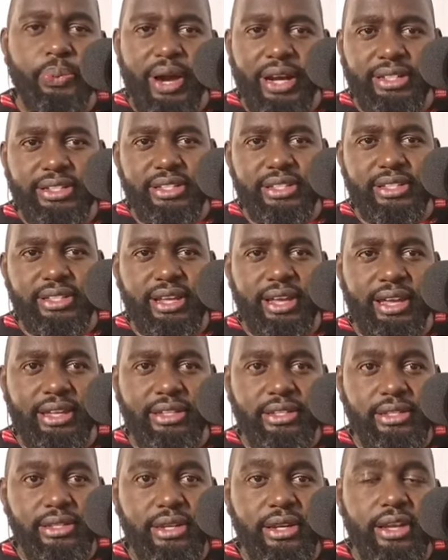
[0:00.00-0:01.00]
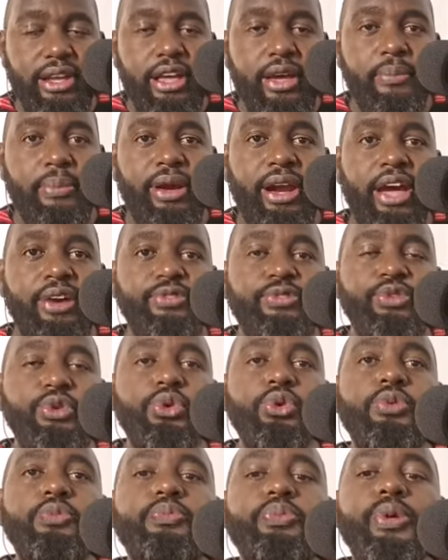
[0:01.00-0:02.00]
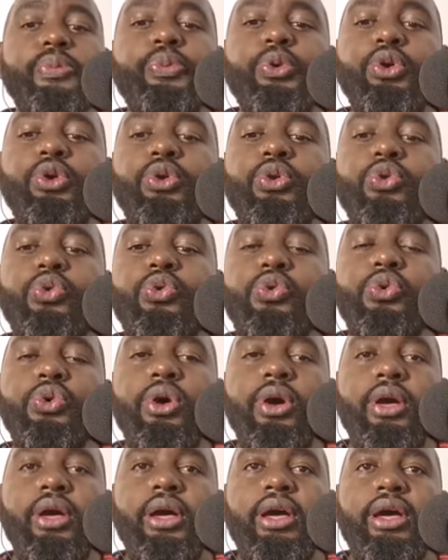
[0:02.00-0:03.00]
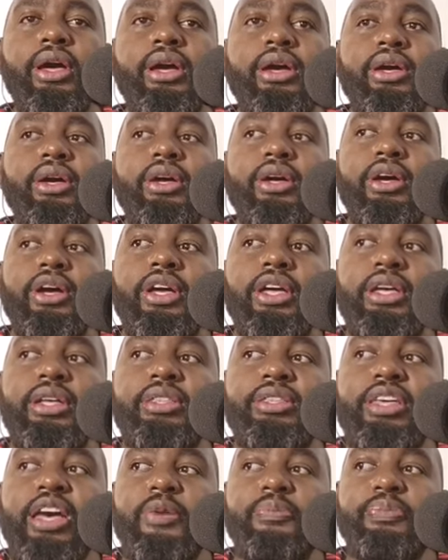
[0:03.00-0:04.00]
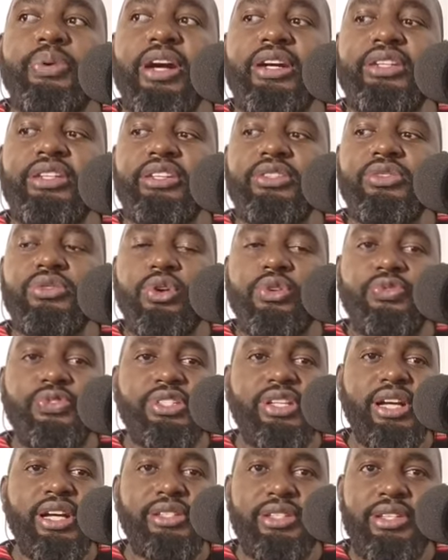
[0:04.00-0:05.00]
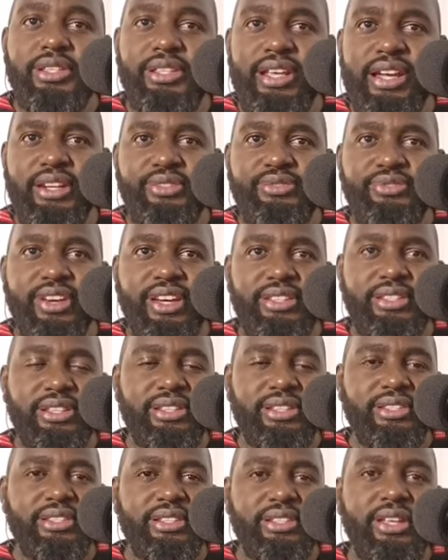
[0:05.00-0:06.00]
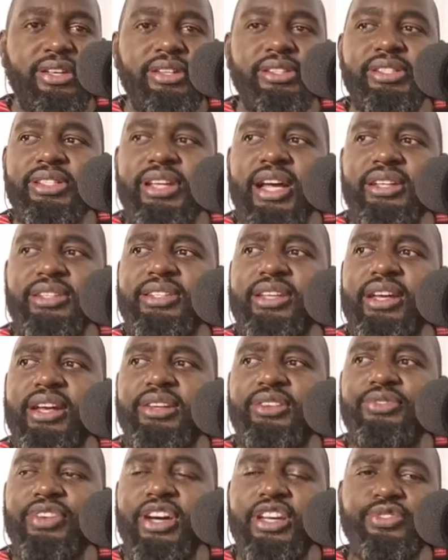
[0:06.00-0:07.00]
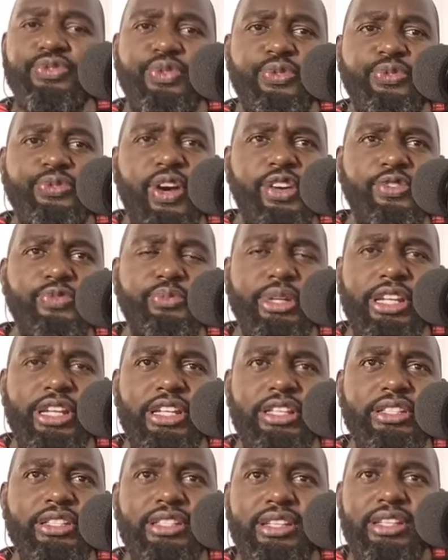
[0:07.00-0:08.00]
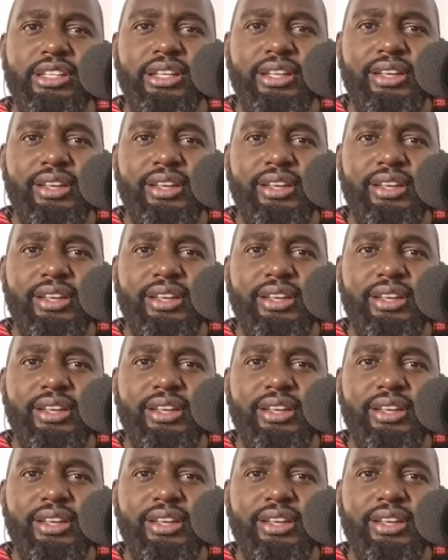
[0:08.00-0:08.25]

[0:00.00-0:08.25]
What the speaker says: practice is, but I've known people who, in their practice of charging their devices, they'll charge their device for 5 minutes,